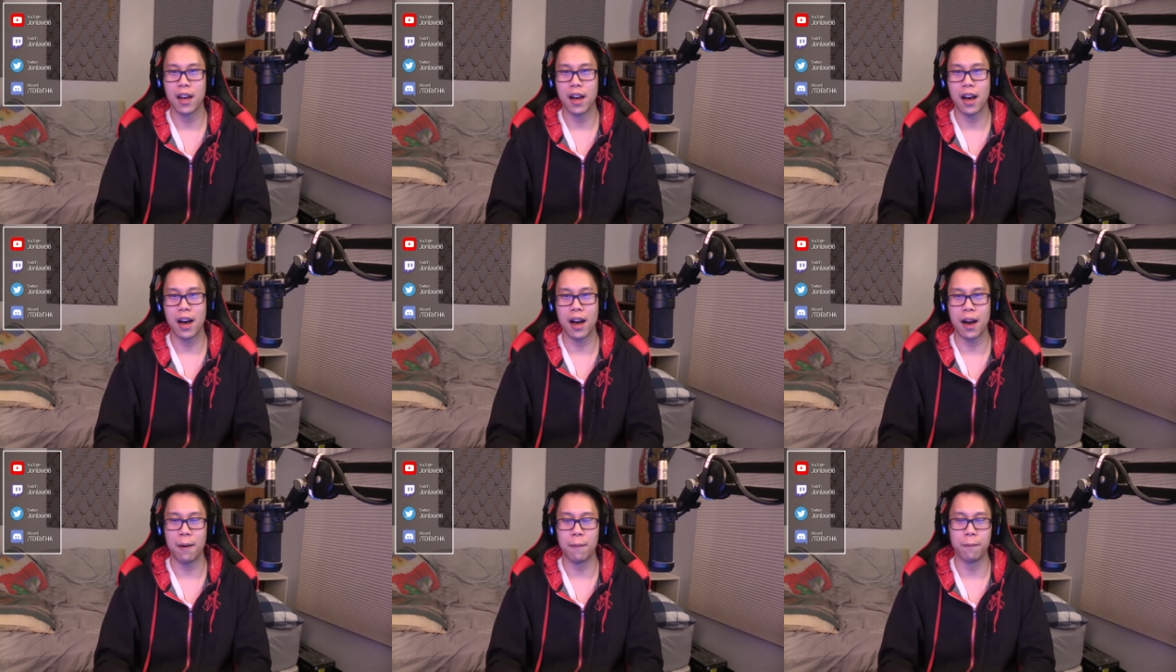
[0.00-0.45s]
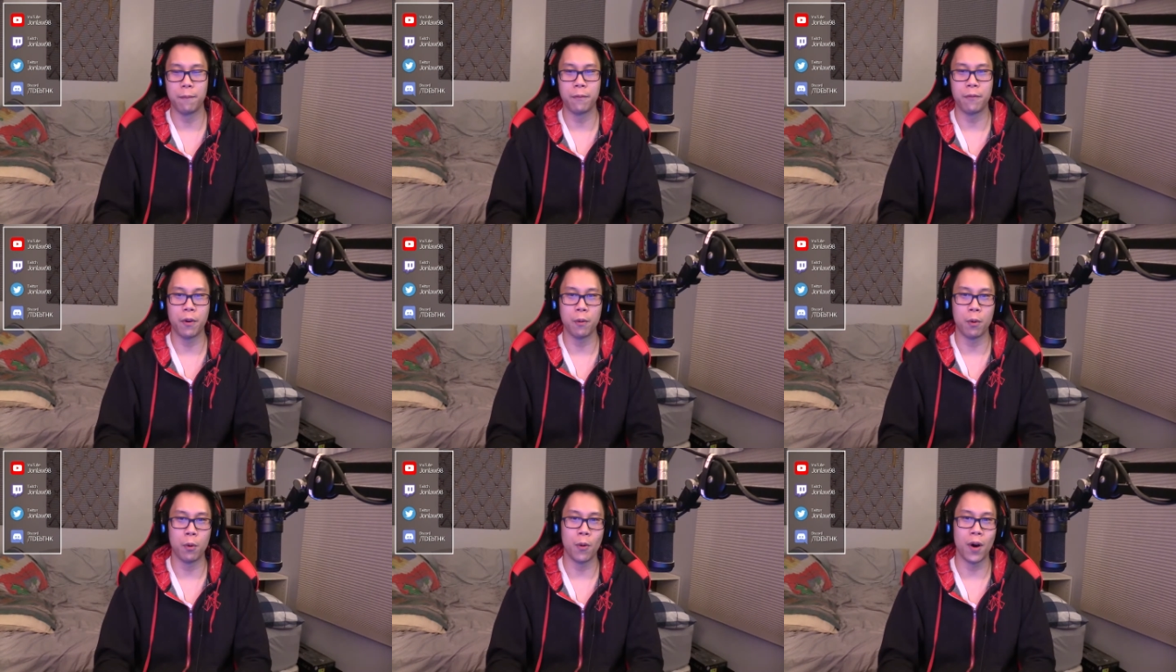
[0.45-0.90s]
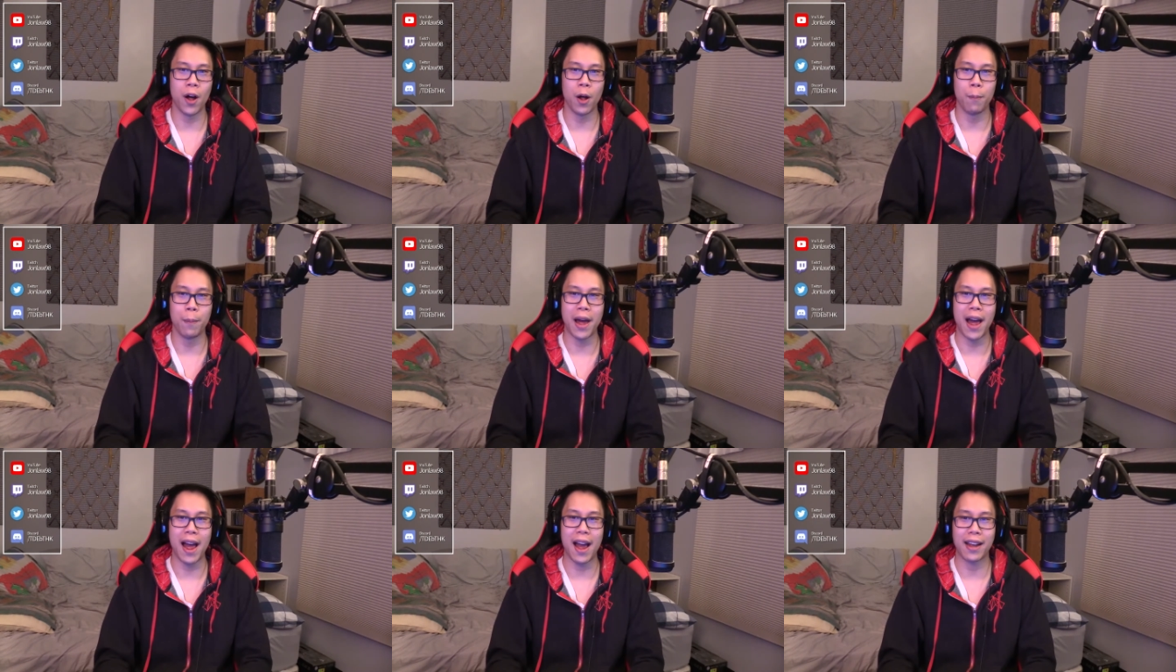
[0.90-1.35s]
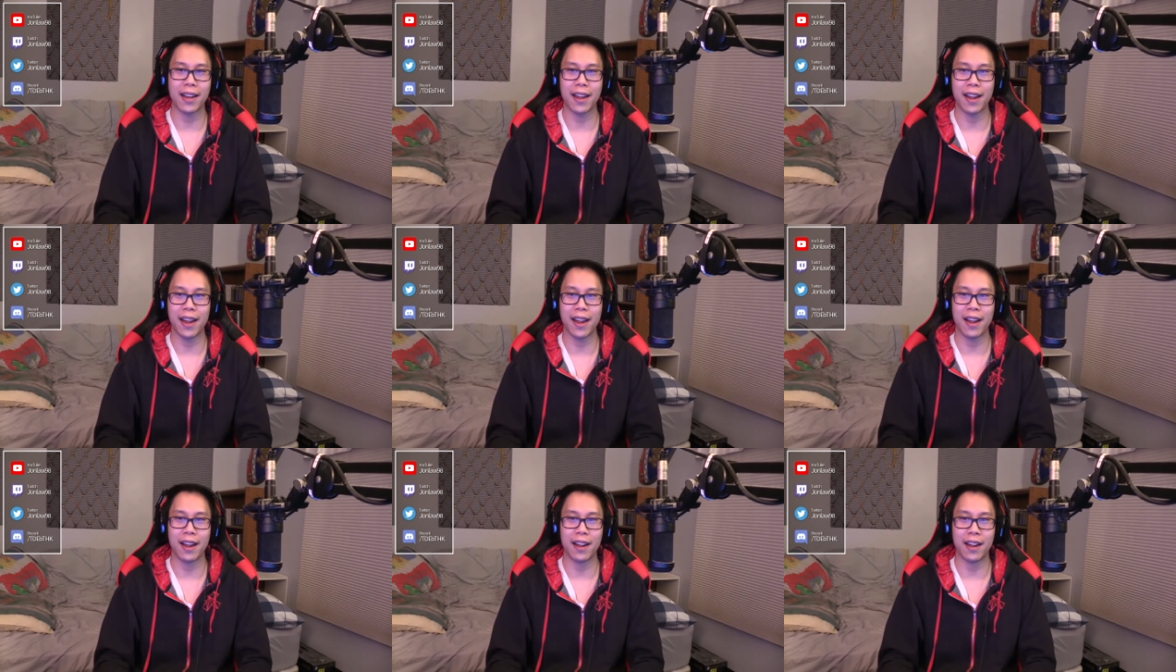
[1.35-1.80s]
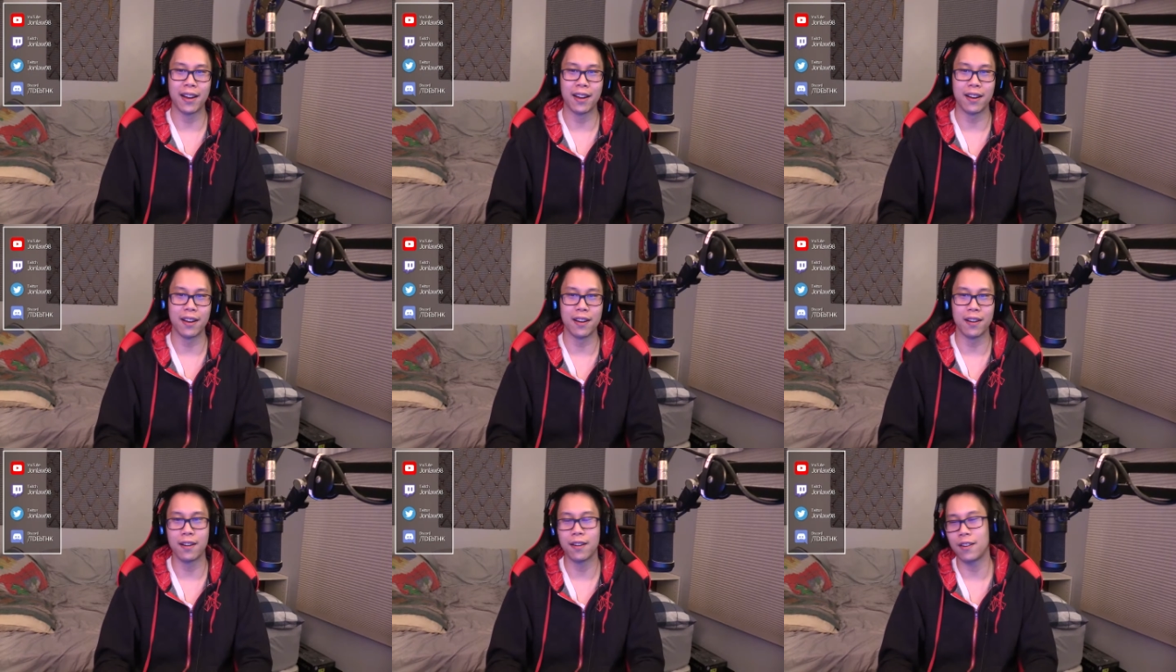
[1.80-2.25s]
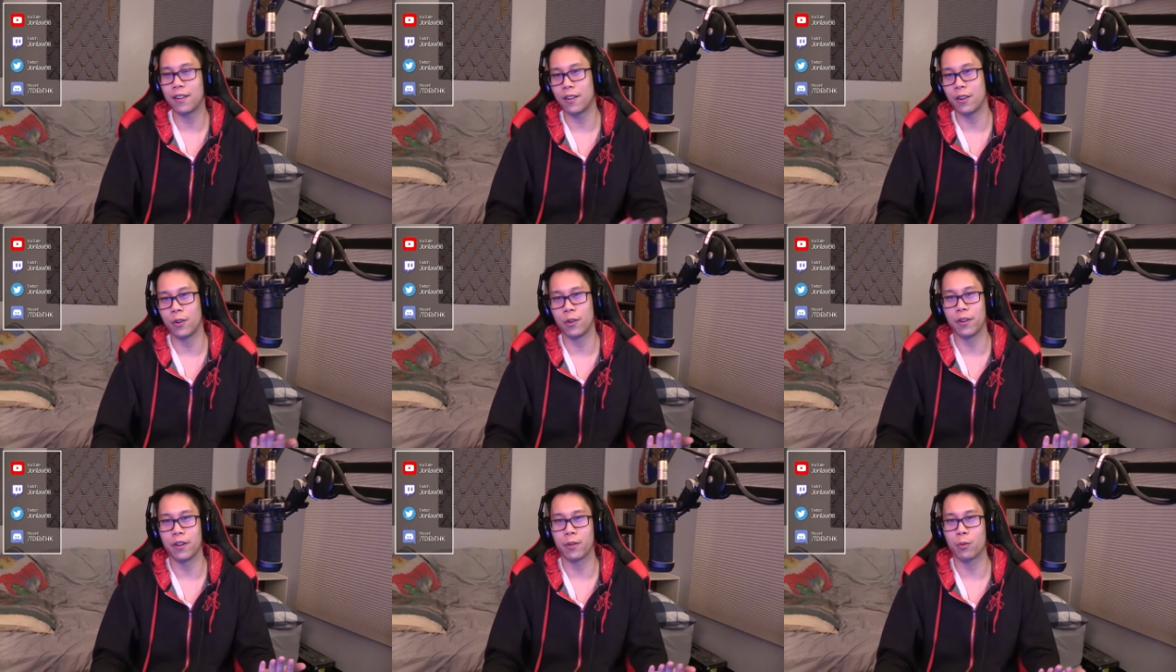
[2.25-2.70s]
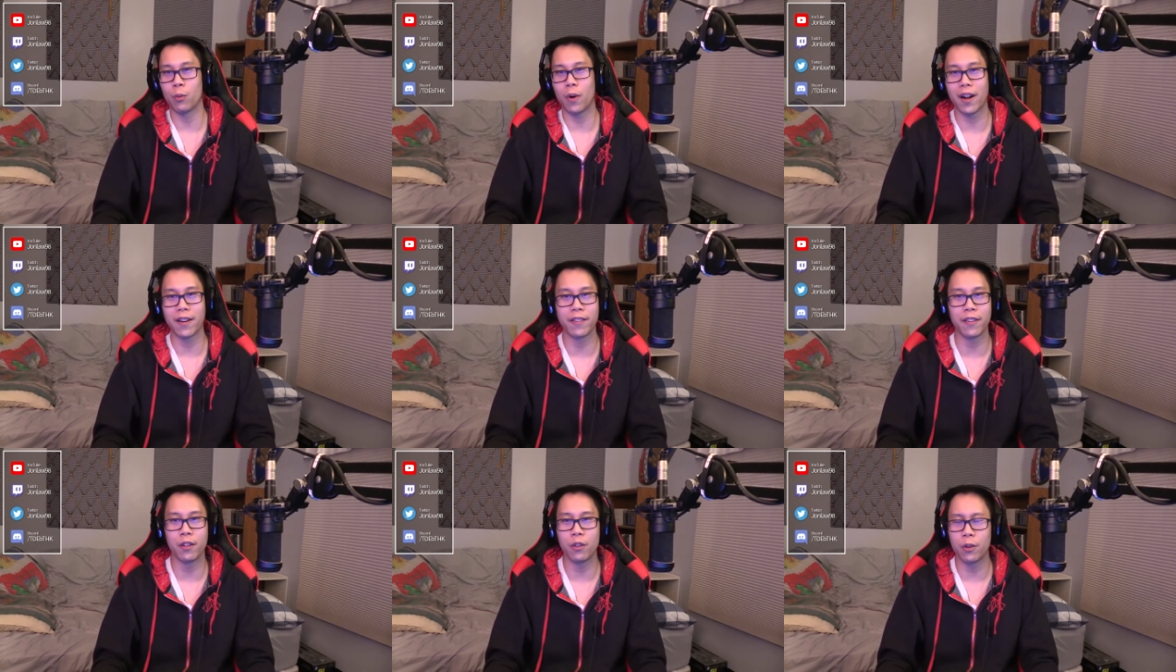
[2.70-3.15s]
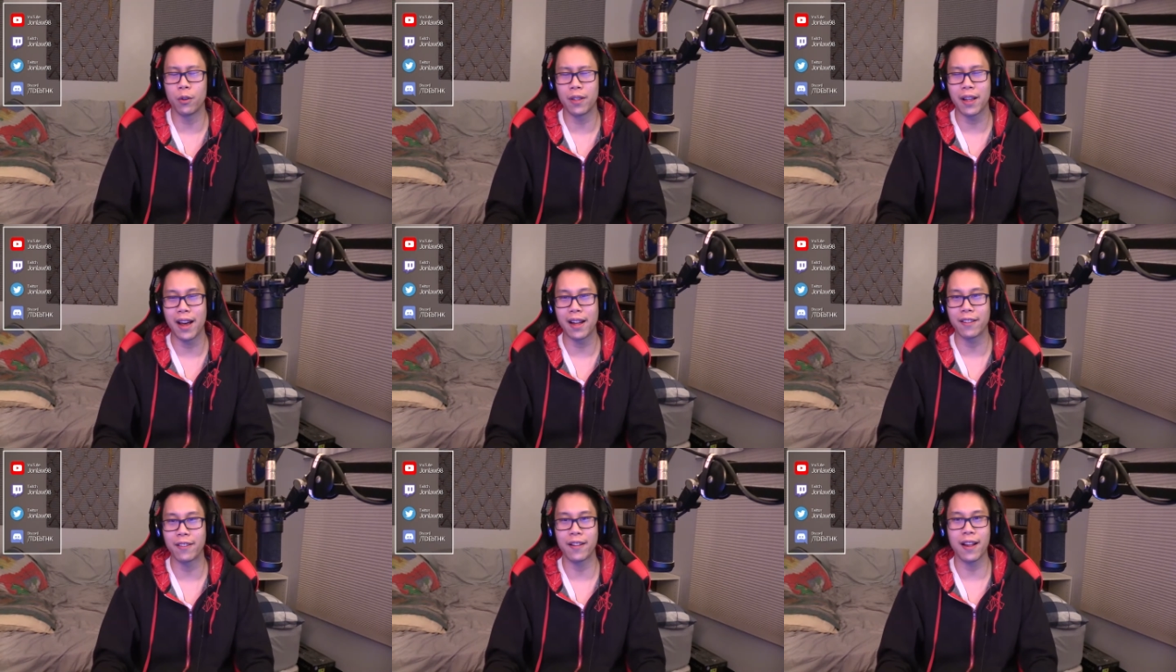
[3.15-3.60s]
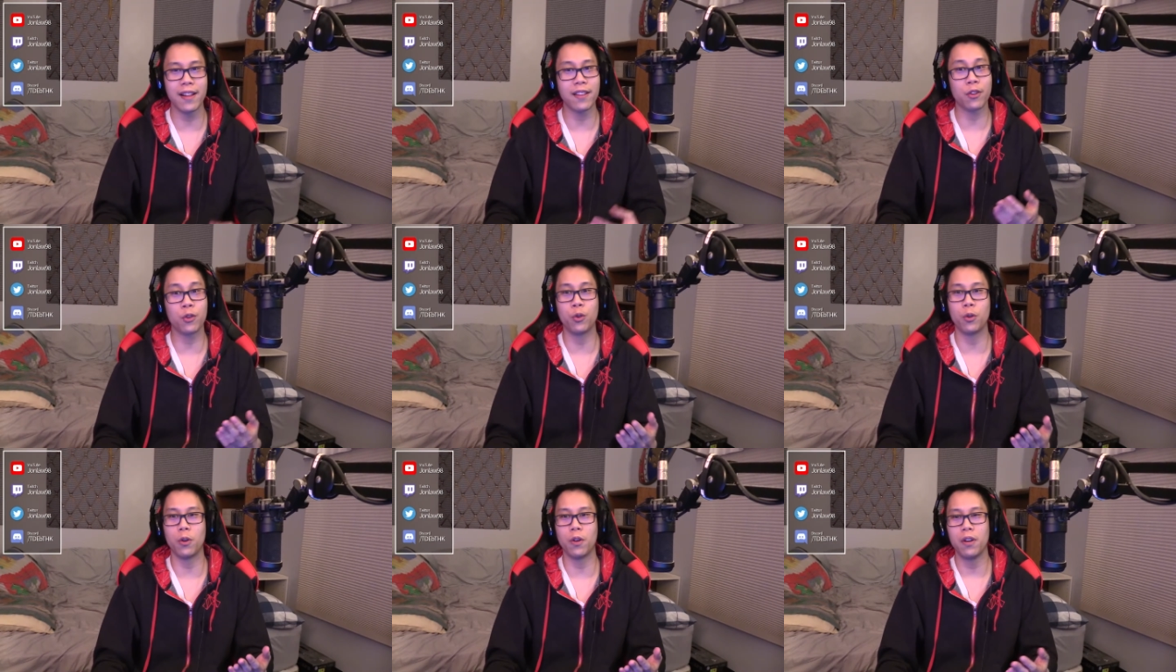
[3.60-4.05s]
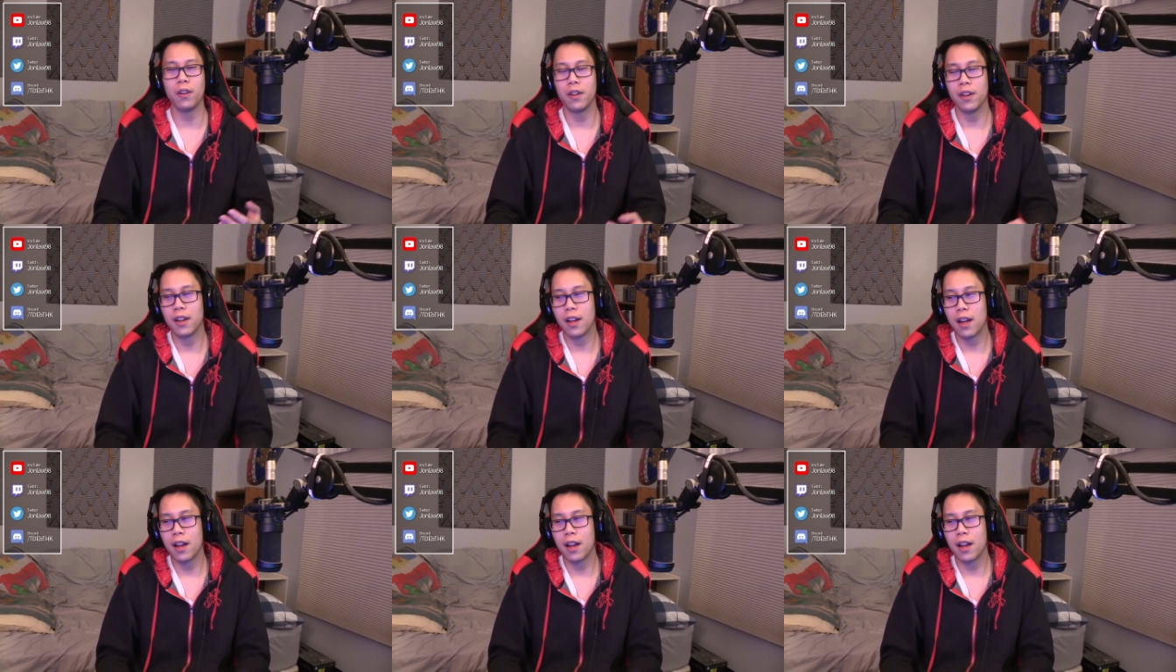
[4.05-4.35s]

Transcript: from a while back and you were just watching through that, so that's cool.